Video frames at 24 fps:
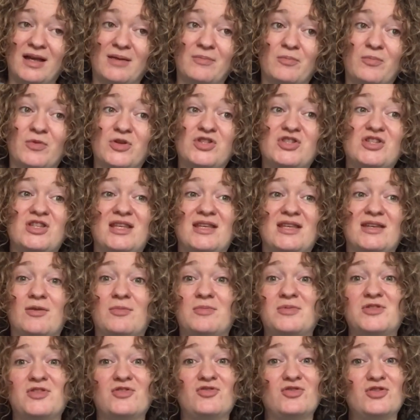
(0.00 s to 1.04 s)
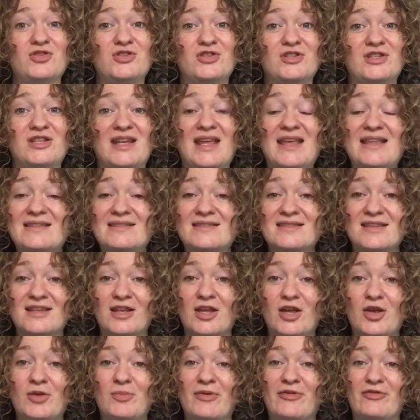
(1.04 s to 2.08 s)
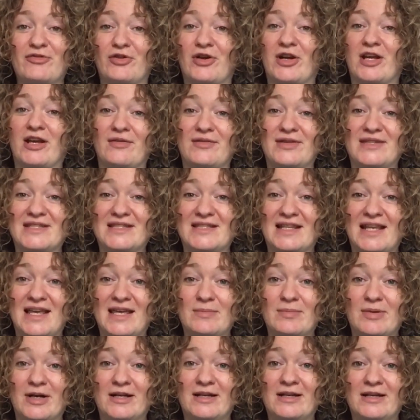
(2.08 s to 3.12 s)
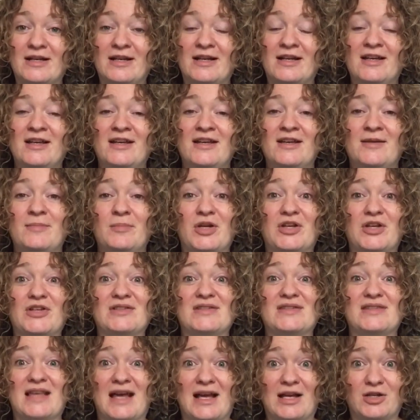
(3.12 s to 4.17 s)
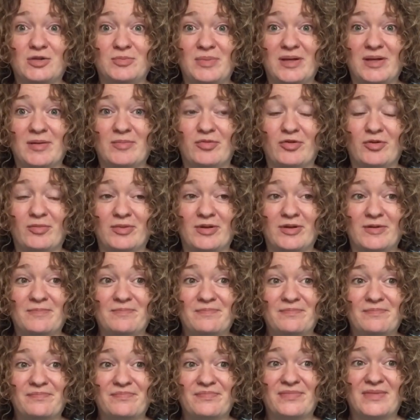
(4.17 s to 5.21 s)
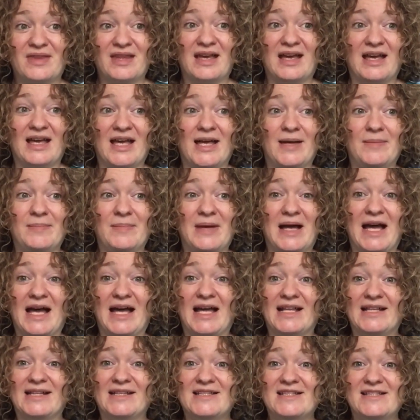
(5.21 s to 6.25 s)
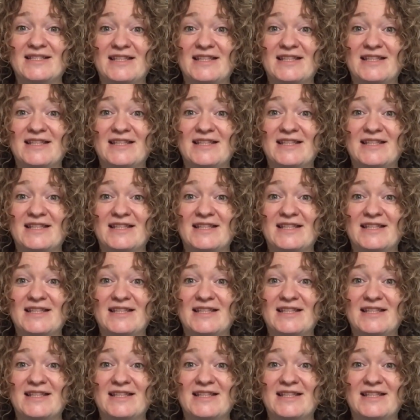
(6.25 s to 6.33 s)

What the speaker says: which the obstetrician needs to know before I go into labour, because that could be a problem. And